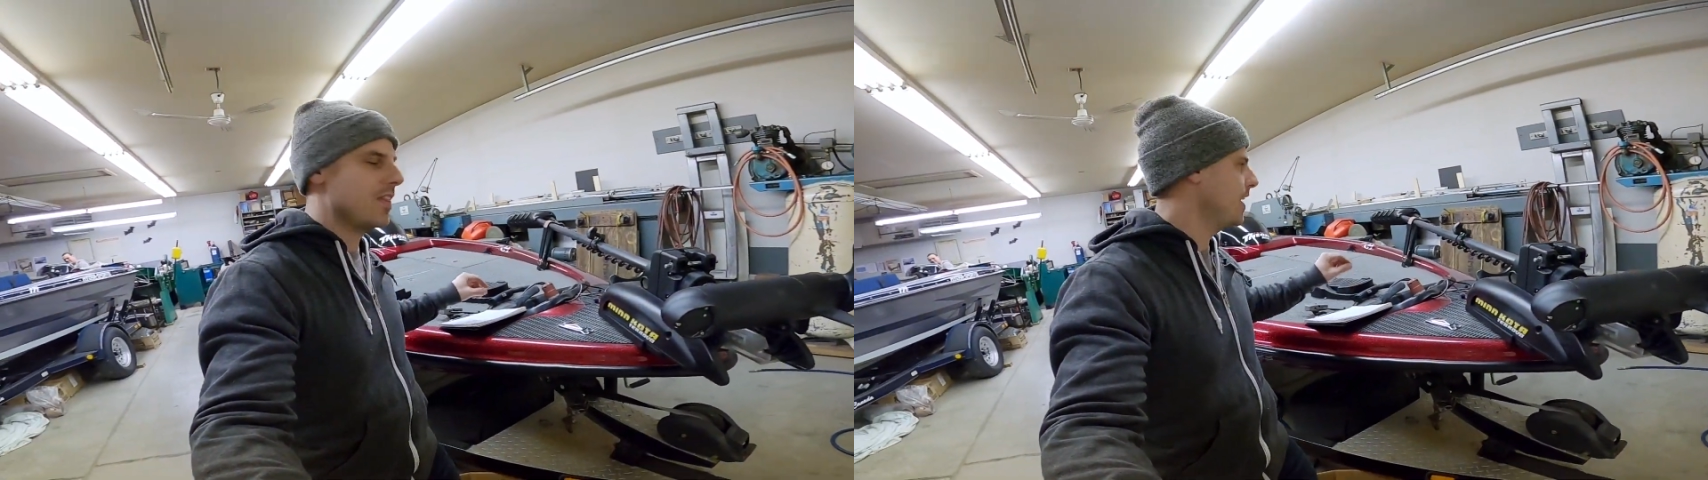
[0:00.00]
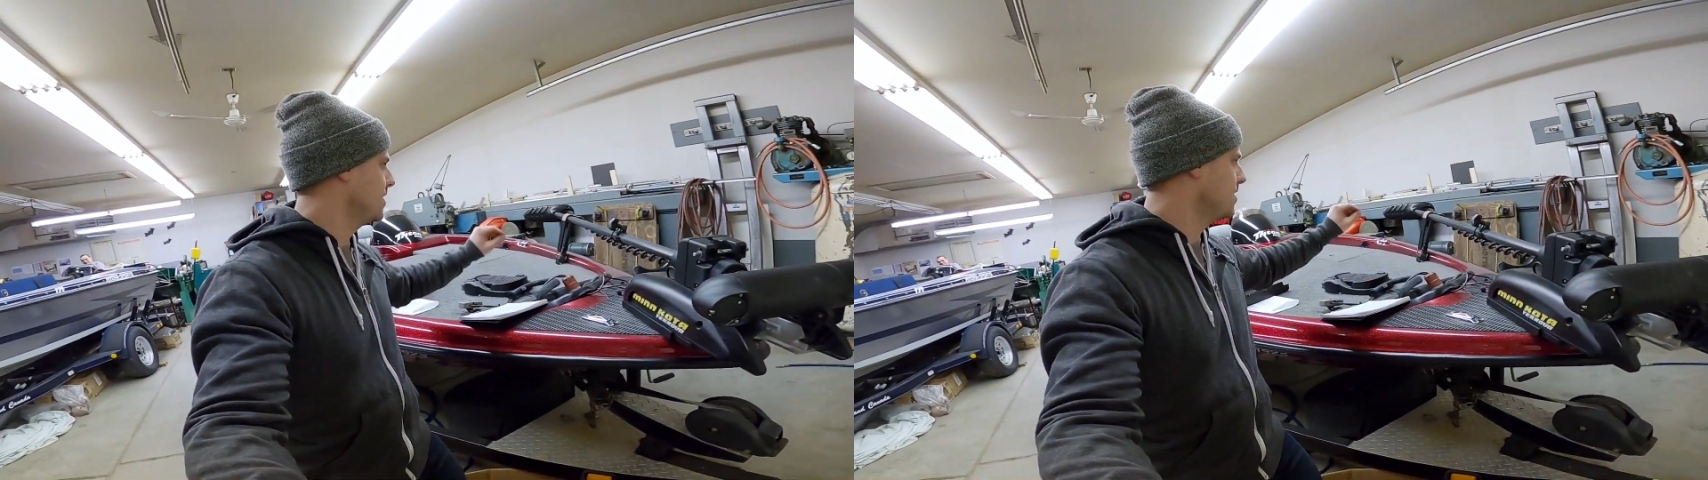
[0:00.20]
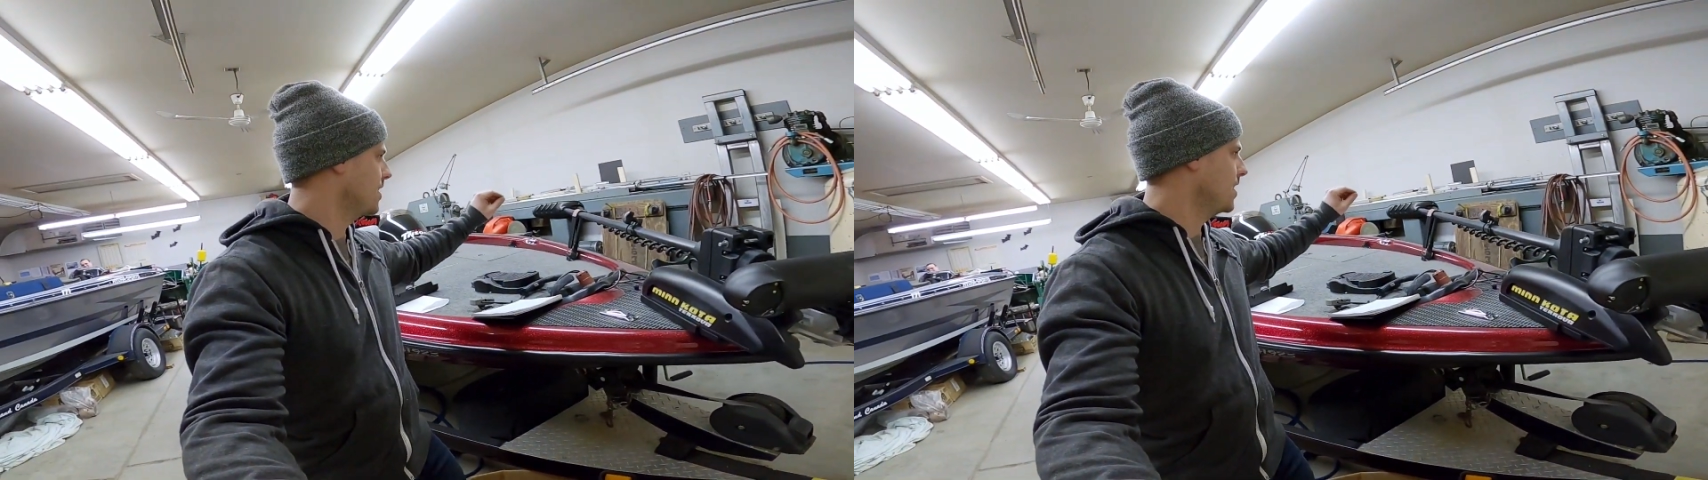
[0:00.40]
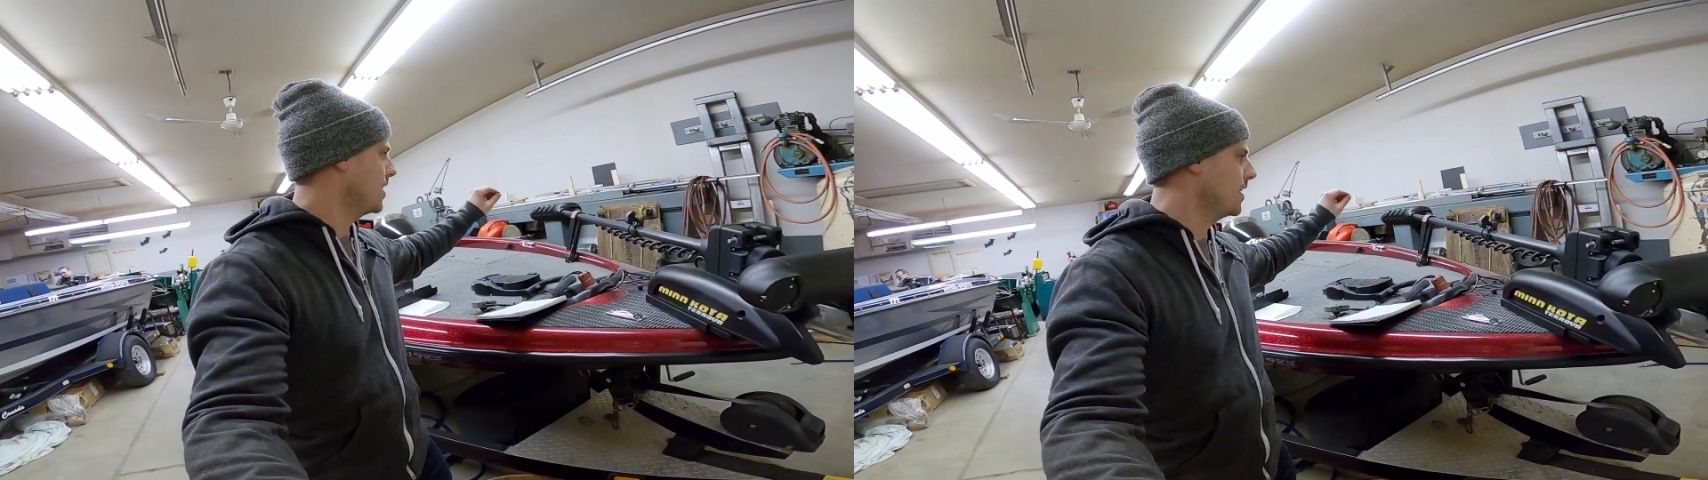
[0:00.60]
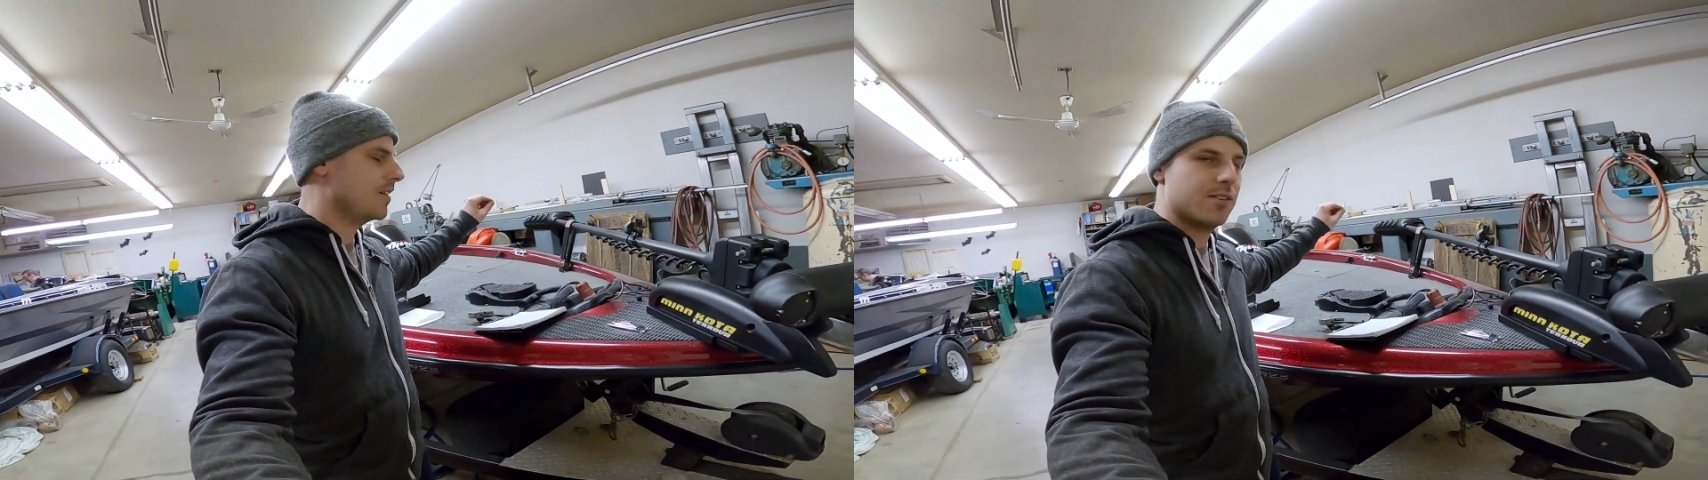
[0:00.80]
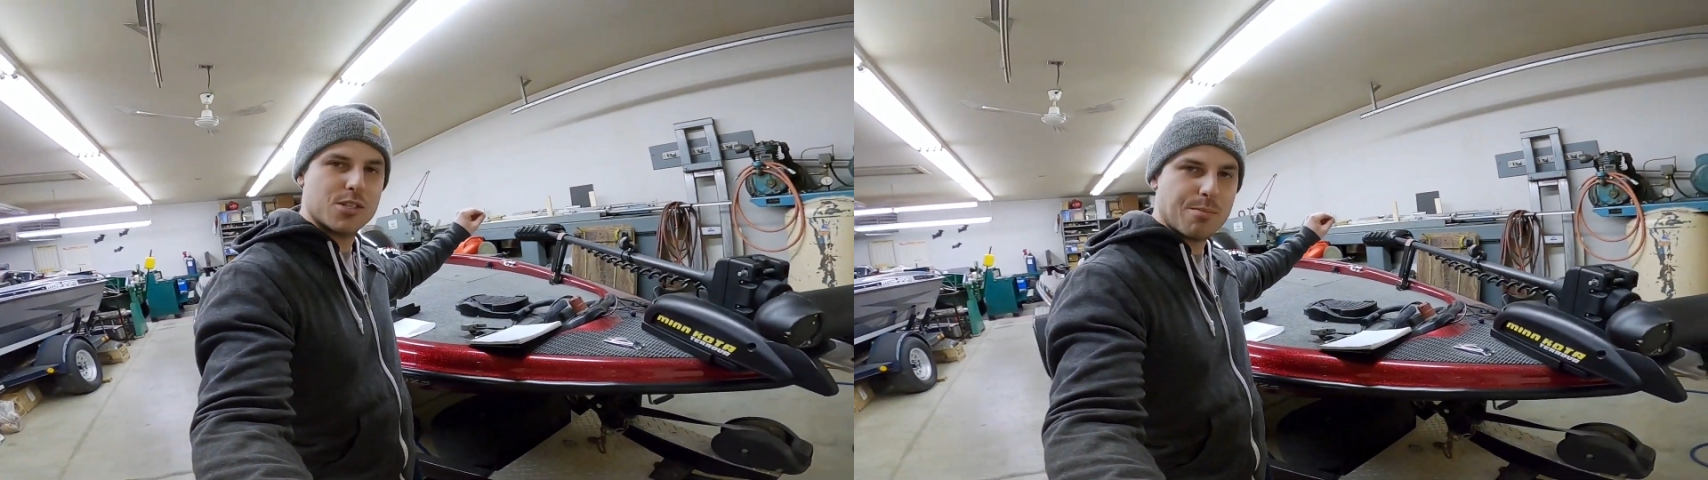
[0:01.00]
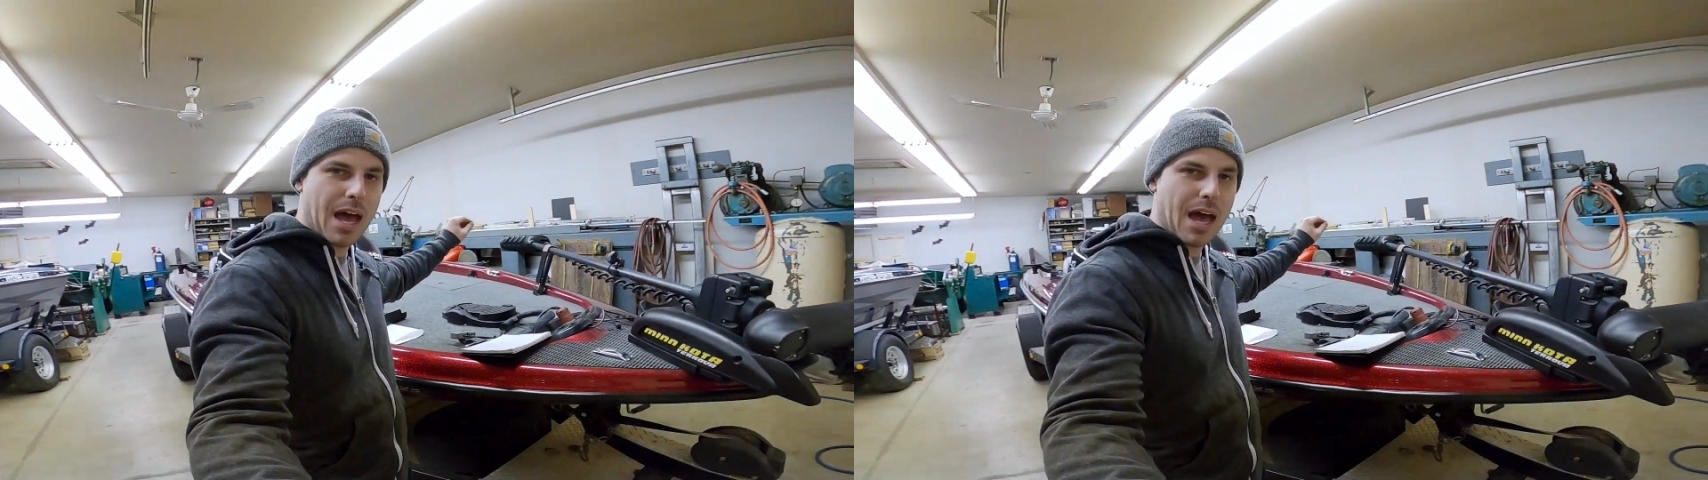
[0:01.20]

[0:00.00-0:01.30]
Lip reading: that there's a